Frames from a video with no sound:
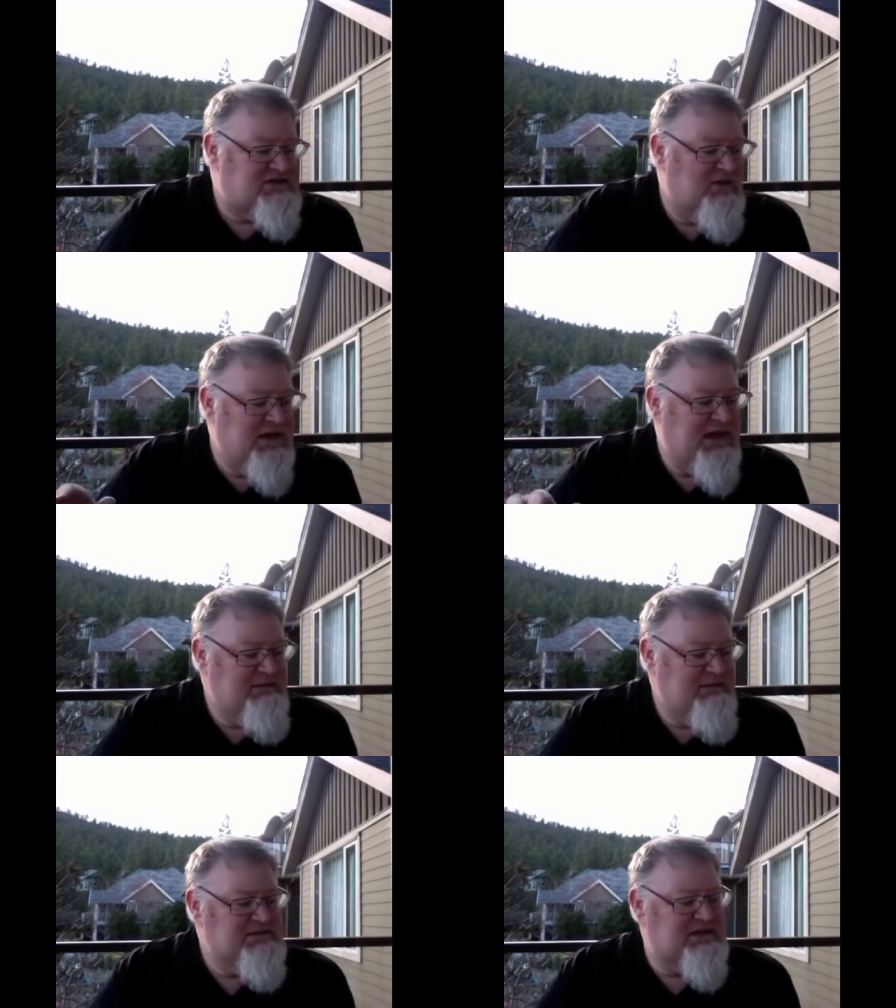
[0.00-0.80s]
So he
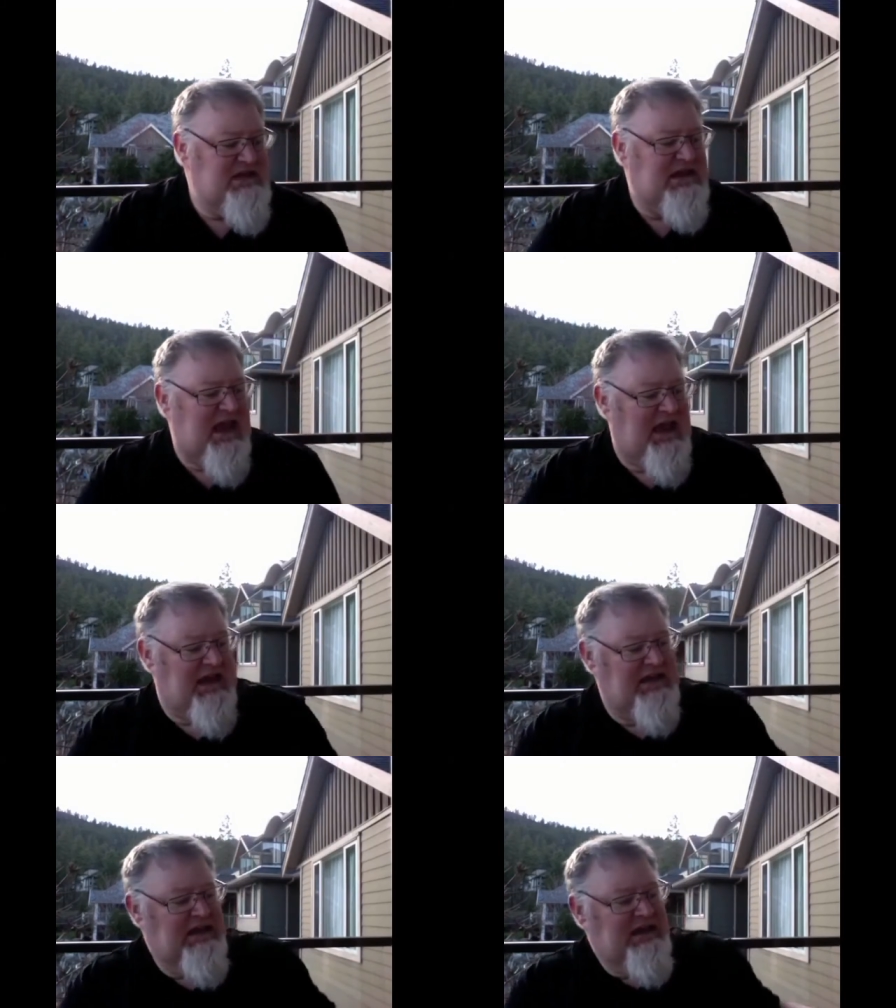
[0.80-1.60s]
comes into
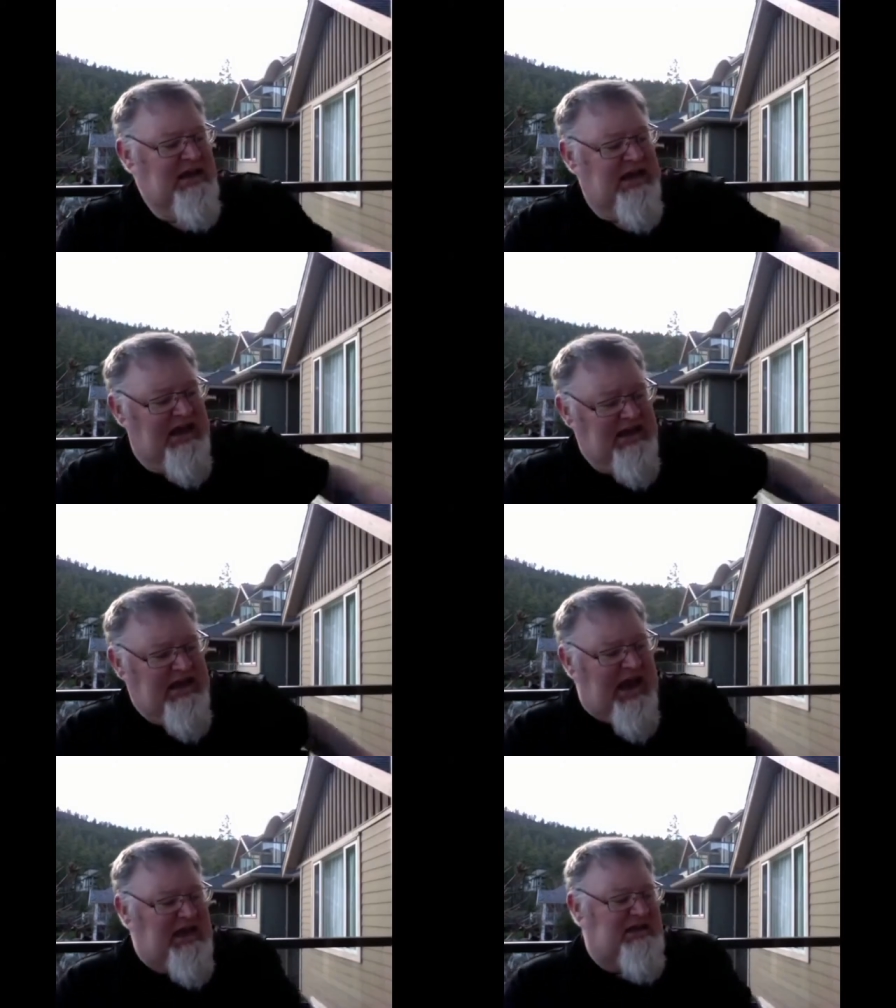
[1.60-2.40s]
Cana in
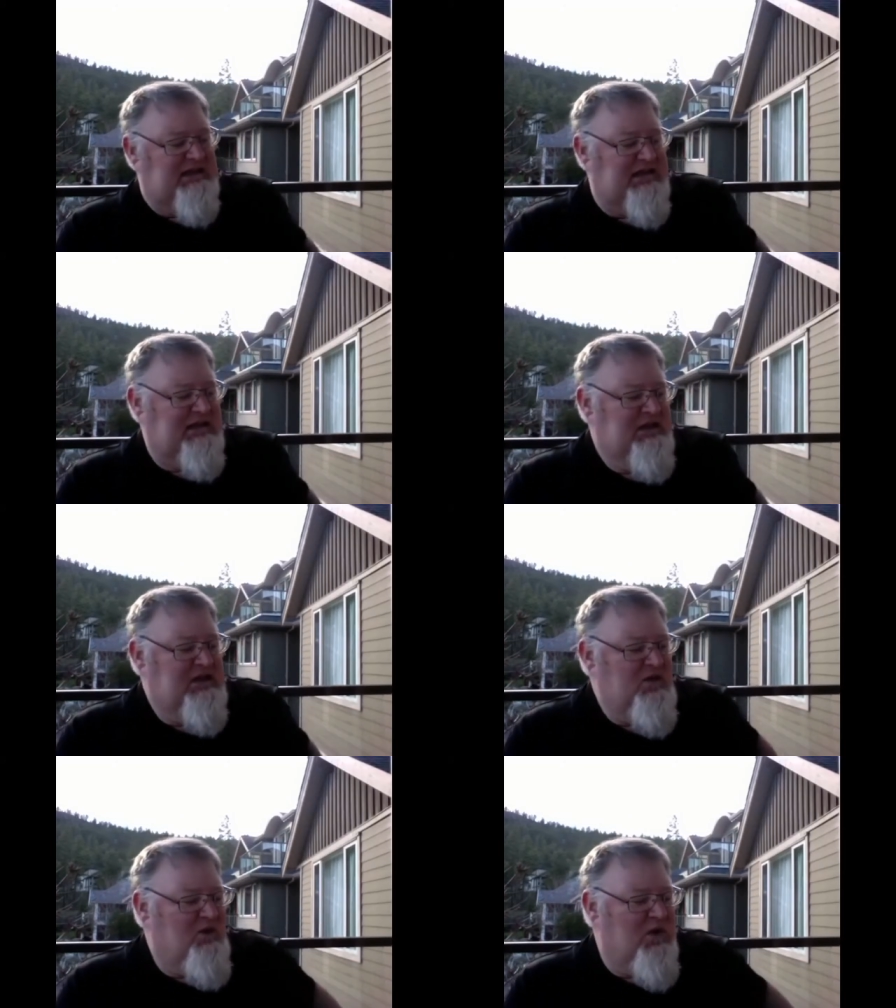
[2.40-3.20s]
Galilee,
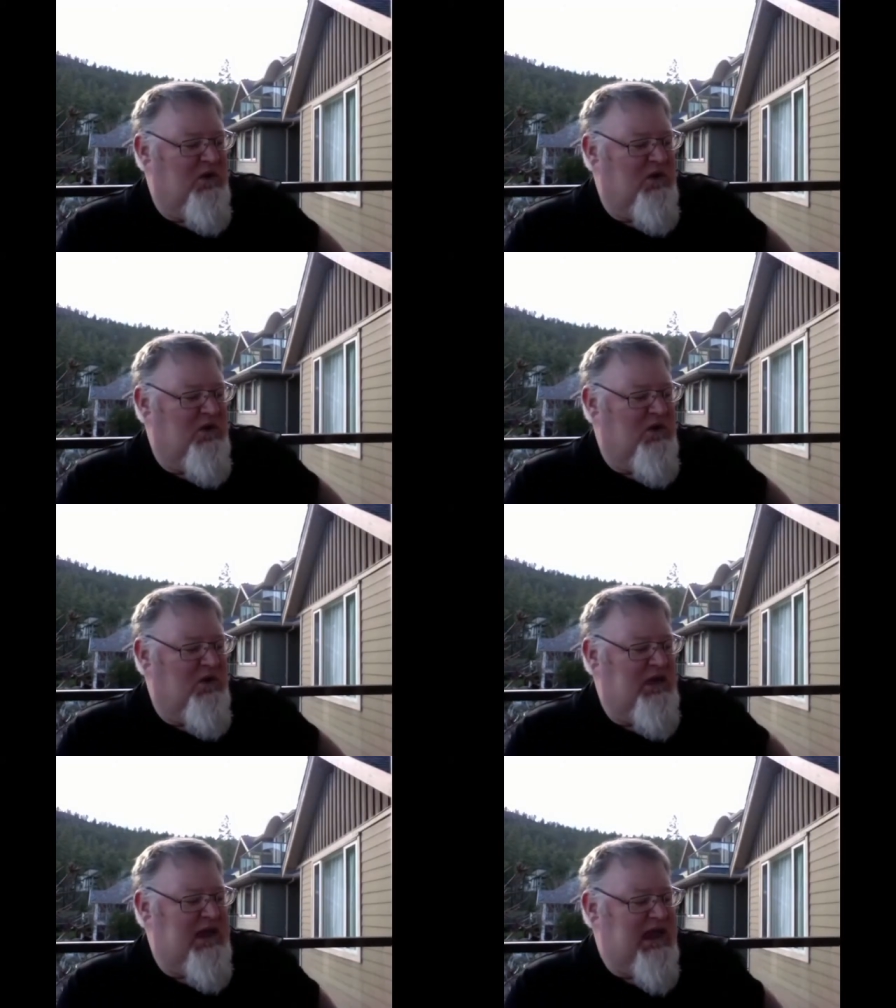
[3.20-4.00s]
where he had
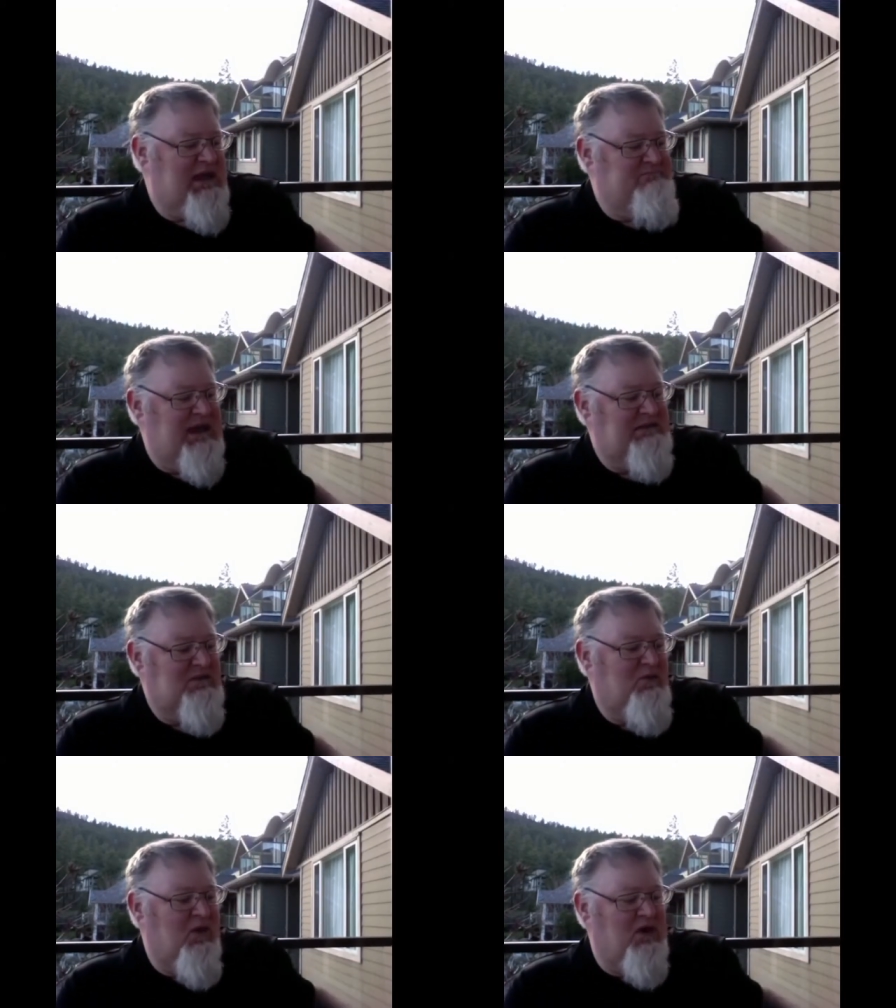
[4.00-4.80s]
made the water
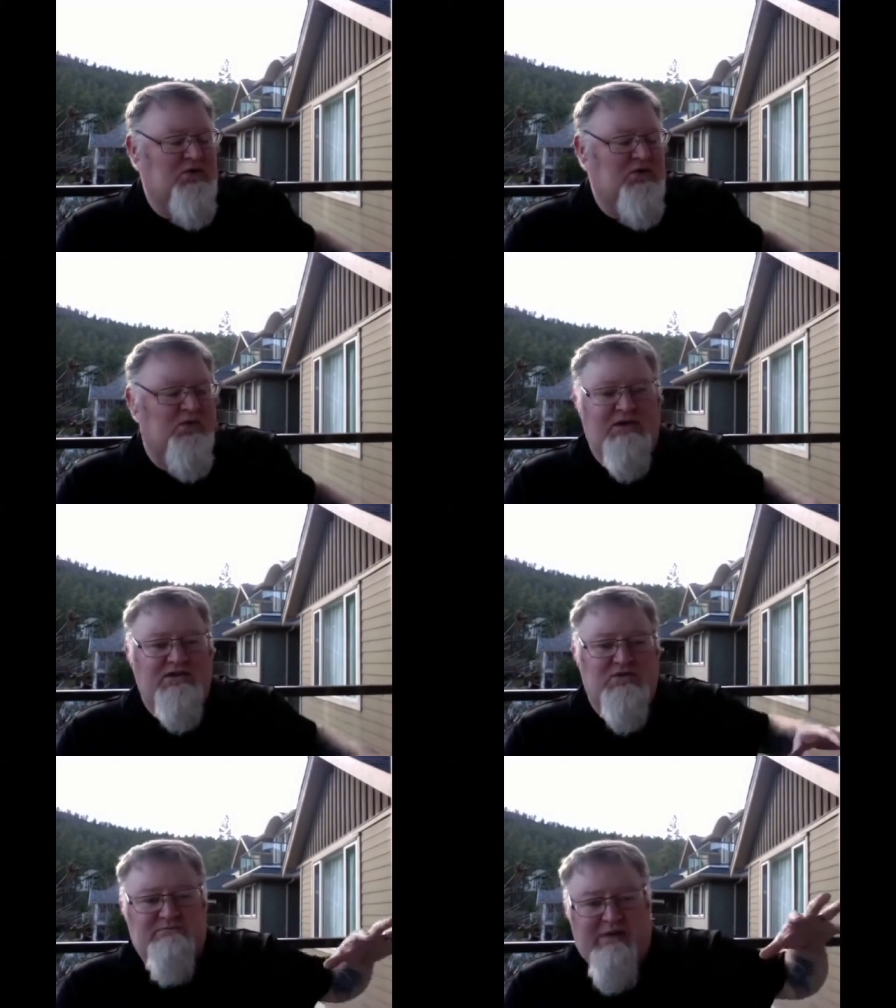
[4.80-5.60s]
to wine. So he's
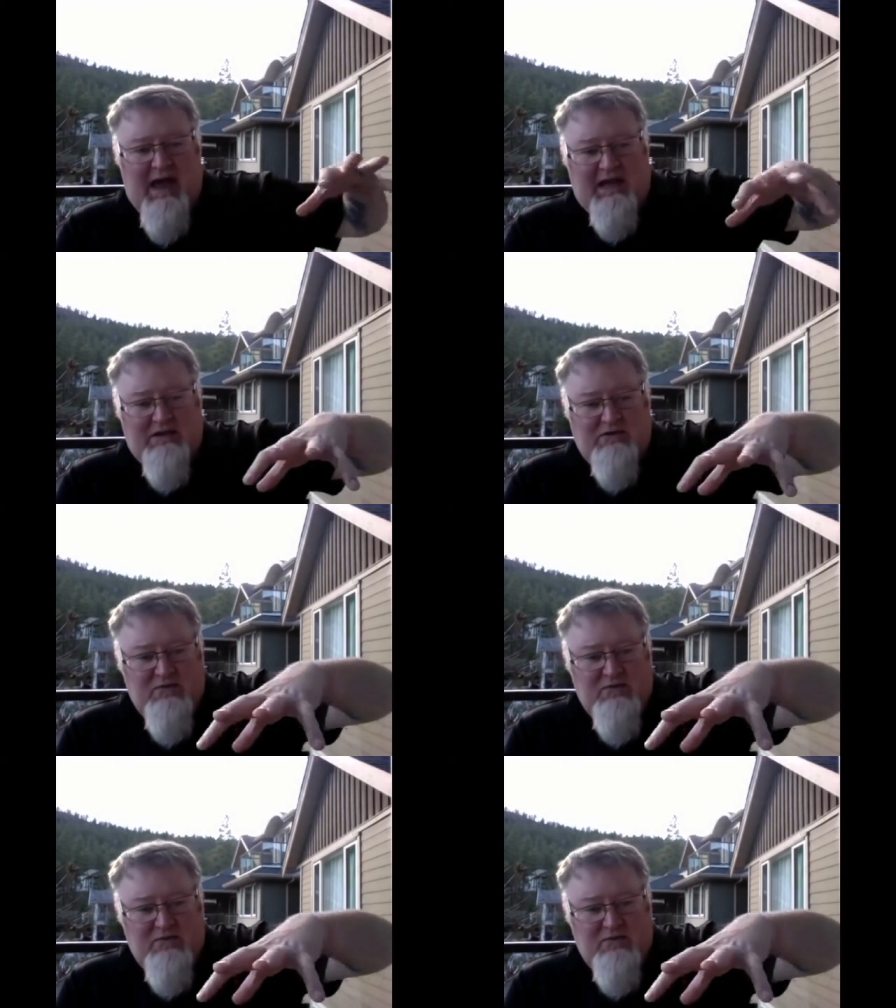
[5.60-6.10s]
back there, and